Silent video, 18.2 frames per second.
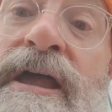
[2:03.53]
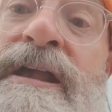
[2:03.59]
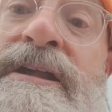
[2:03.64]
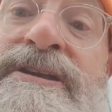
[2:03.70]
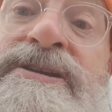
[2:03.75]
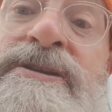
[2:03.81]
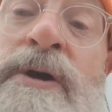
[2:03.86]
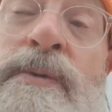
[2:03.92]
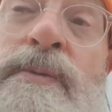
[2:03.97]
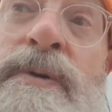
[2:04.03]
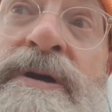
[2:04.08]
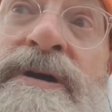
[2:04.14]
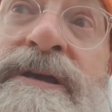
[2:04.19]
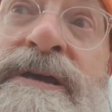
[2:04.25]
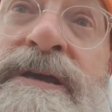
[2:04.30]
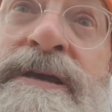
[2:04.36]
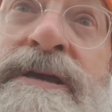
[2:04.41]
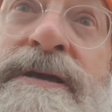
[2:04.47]
it's not
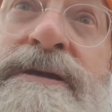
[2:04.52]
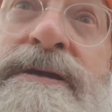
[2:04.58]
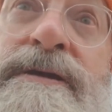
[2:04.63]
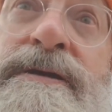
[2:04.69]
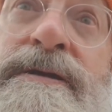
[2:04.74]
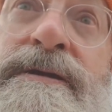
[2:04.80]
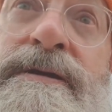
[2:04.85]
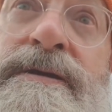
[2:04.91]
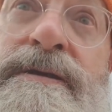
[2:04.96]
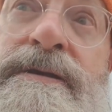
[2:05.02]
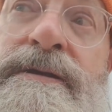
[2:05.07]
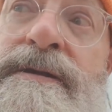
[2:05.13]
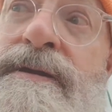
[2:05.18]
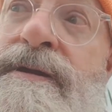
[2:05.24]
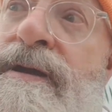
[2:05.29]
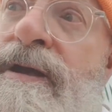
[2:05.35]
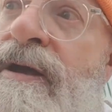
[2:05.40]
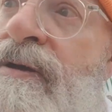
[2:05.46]
working.
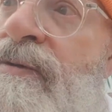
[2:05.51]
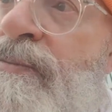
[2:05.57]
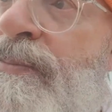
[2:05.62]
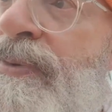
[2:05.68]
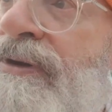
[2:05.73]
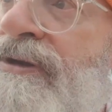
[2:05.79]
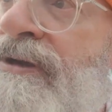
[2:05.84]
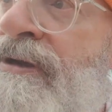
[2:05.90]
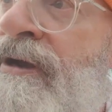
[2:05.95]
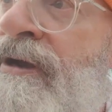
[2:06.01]
But